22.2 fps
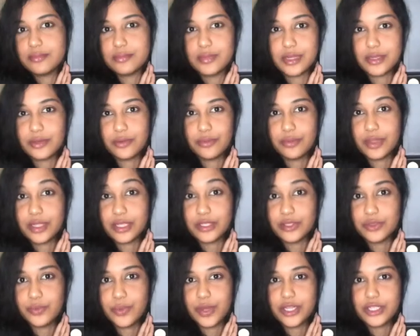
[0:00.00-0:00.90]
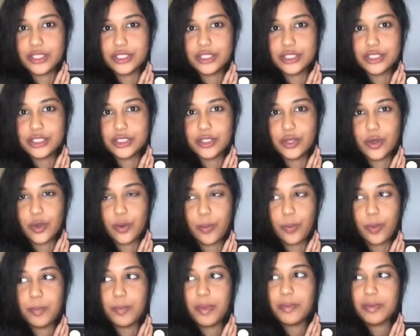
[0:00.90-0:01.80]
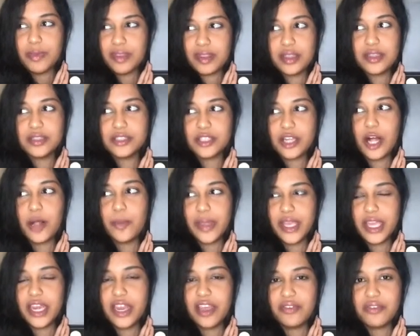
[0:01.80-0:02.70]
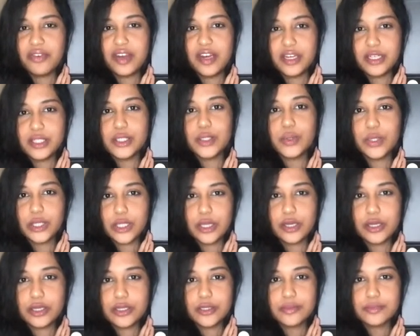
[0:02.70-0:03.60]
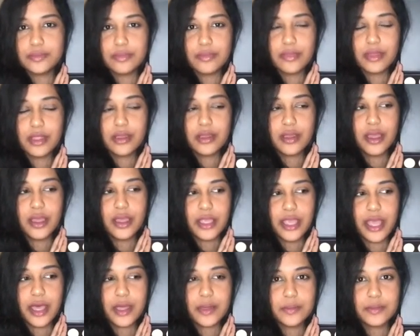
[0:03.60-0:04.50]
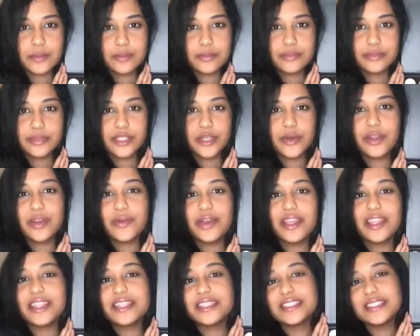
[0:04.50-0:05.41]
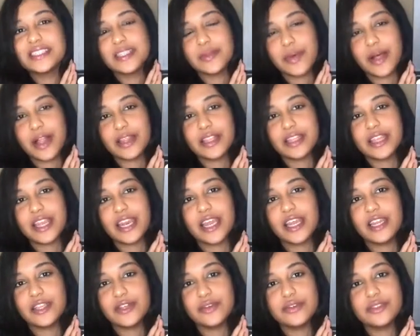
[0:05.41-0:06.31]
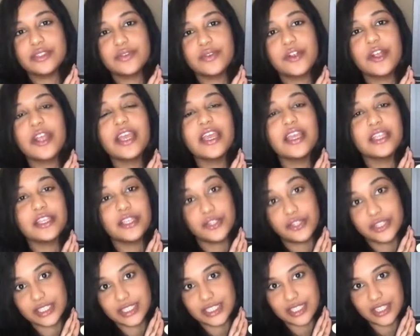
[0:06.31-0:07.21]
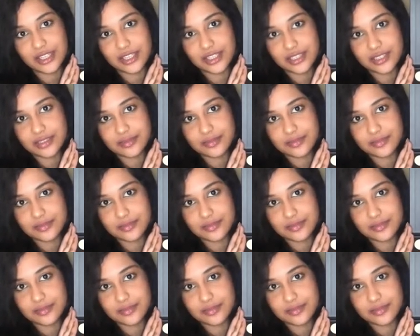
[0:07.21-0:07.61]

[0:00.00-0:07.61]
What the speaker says: I don't really do much. So, but maybe this year I'll make an effort and do a look. Yeah. So anyway, this is the palette that I'd use for a New Year's look.